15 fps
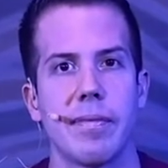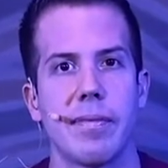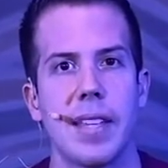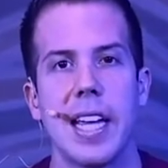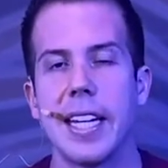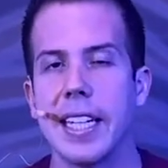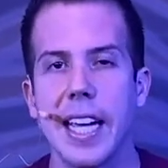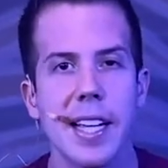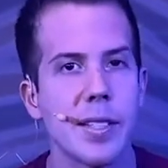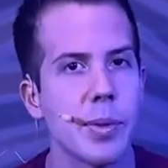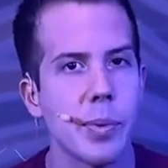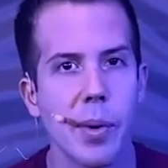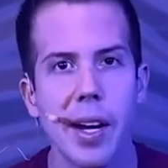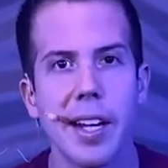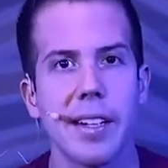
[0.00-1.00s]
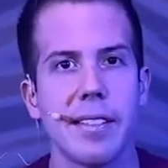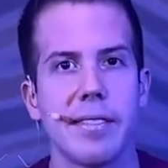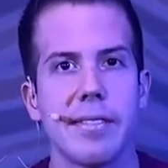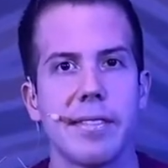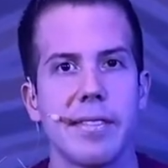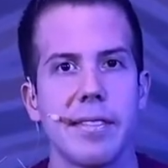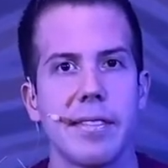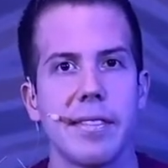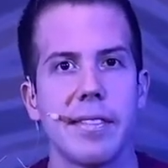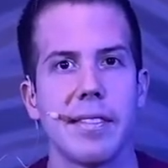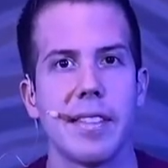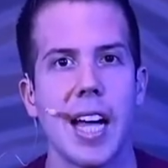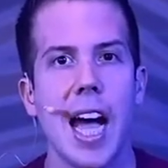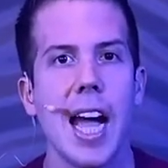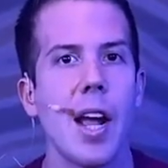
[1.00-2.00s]
And guess what?
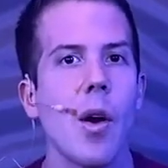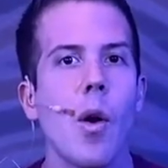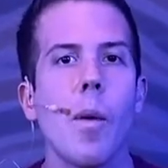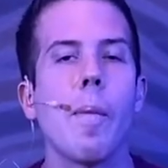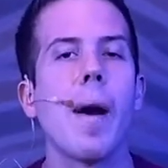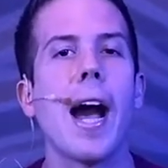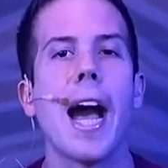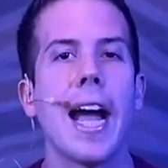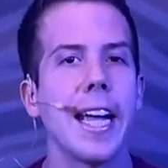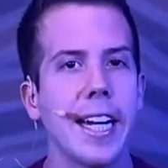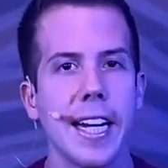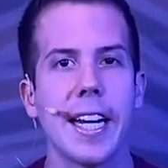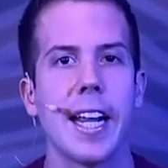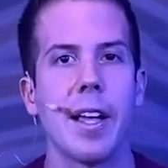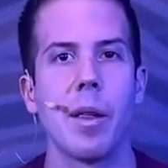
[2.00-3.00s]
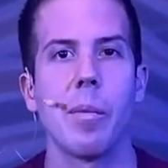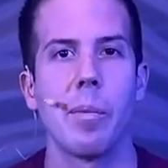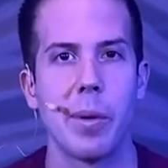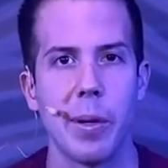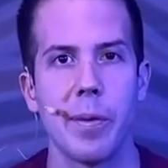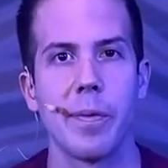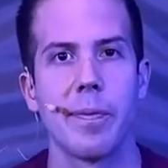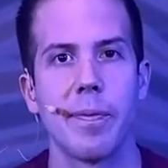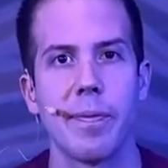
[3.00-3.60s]
I hope I can help you.